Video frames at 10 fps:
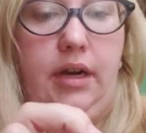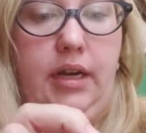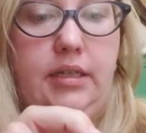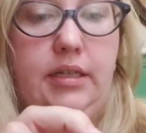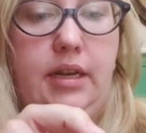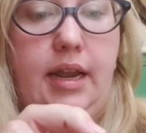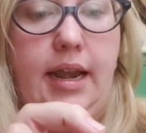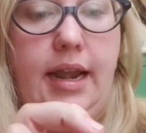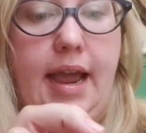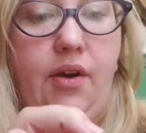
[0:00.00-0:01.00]
Alright,
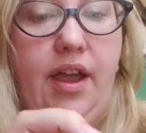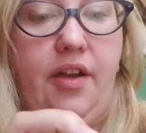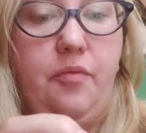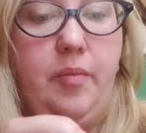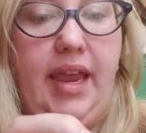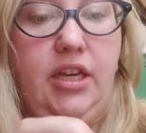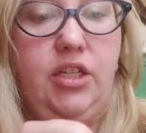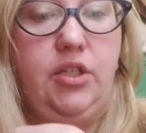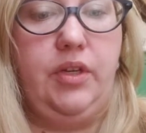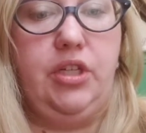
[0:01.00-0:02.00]
I now have
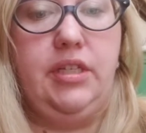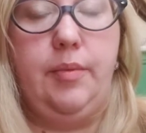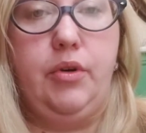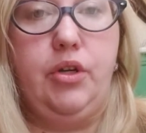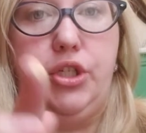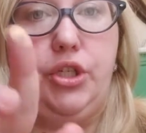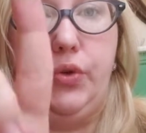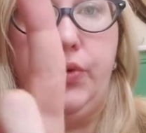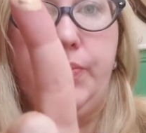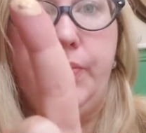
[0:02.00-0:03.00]
beige, which is number
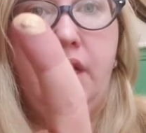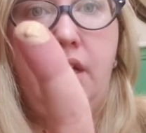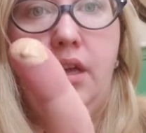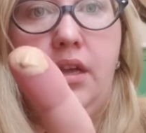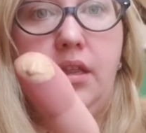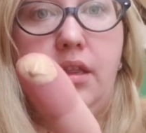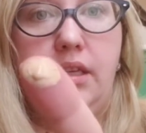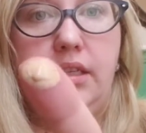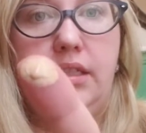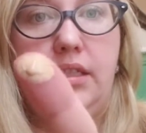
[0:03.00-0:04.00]
2.
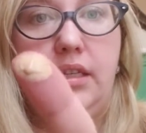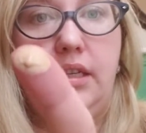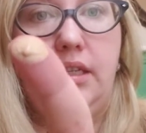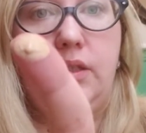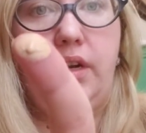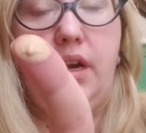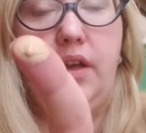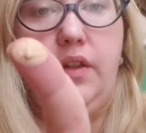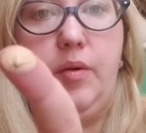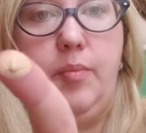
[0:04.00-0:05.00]
This is
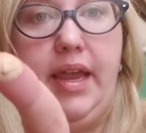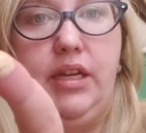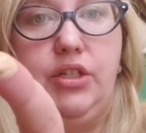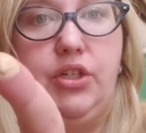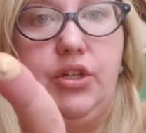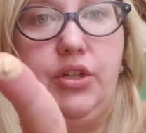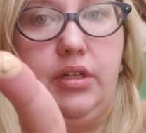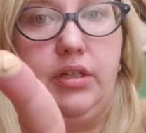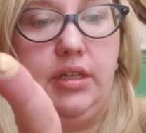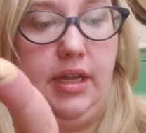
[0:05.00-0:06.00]
what color beige
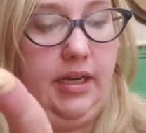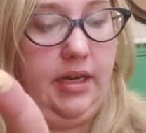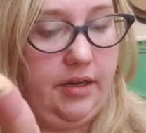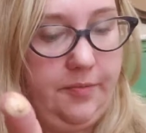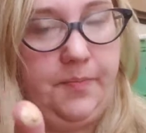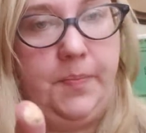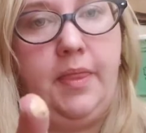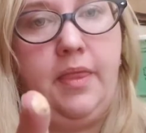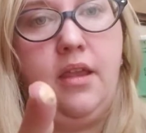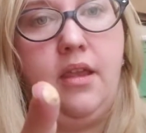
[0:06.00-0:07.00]
looks like.
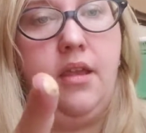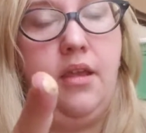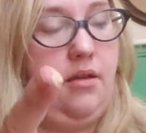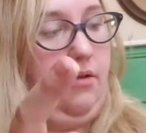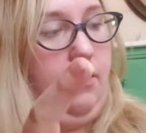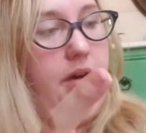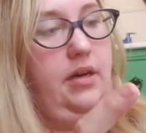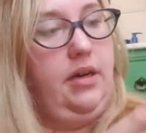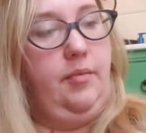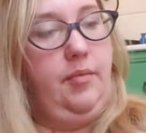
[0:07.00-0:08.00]

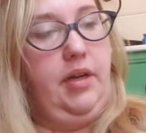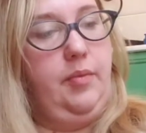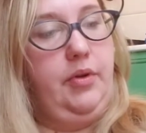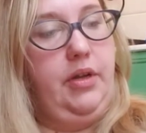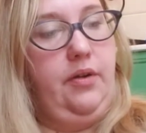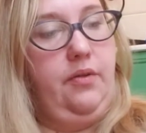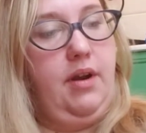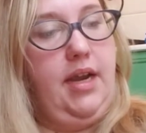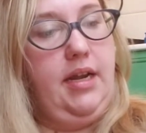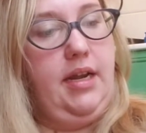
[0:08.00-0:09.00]
Alright, and I'm going to put it
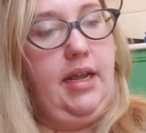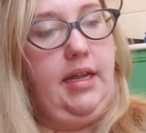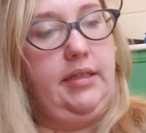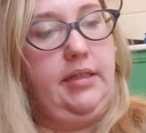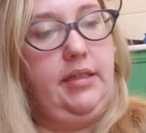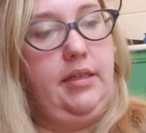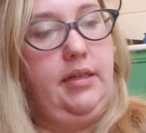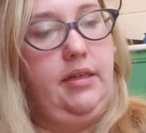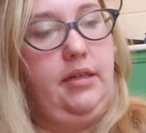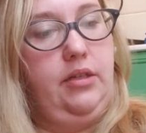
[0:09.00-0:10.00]
right
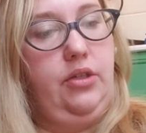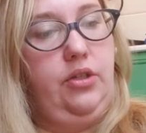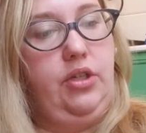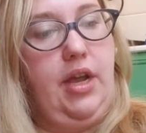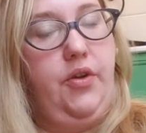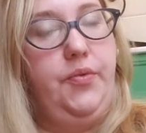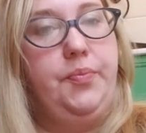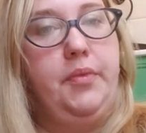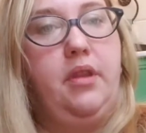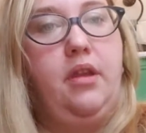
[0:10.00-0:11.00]
next to Shell.
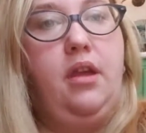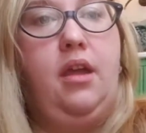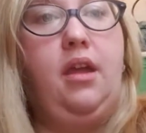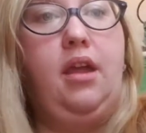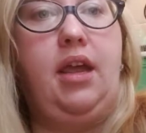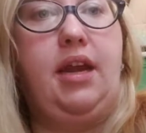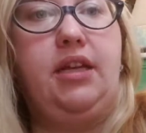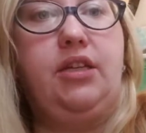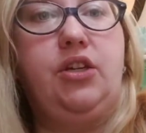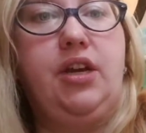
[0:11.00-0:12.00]

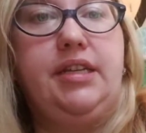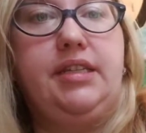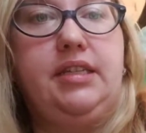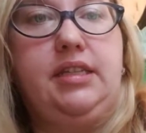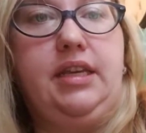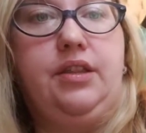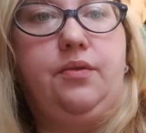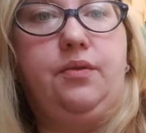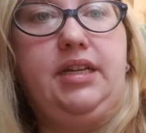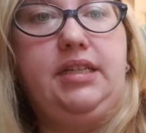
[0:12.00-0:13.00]
And as you guys can
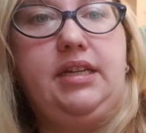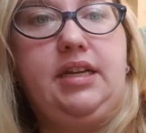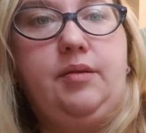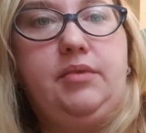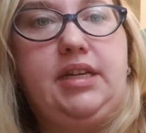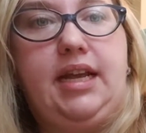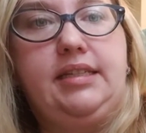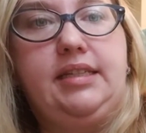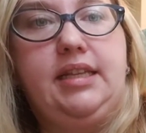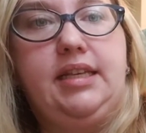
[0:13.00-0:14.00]
see, the reason I'm
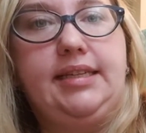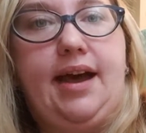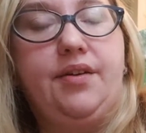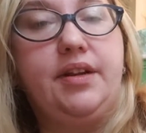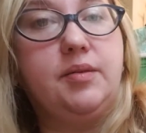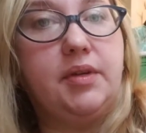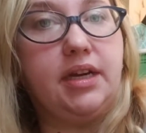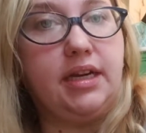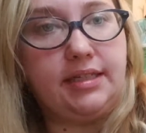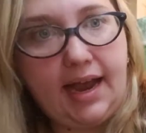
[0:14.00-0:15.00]
testing this out is
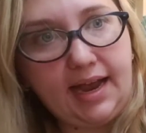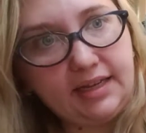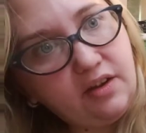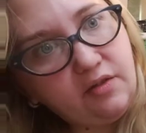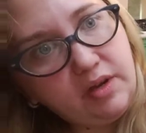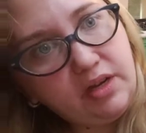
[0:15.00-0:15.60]
because as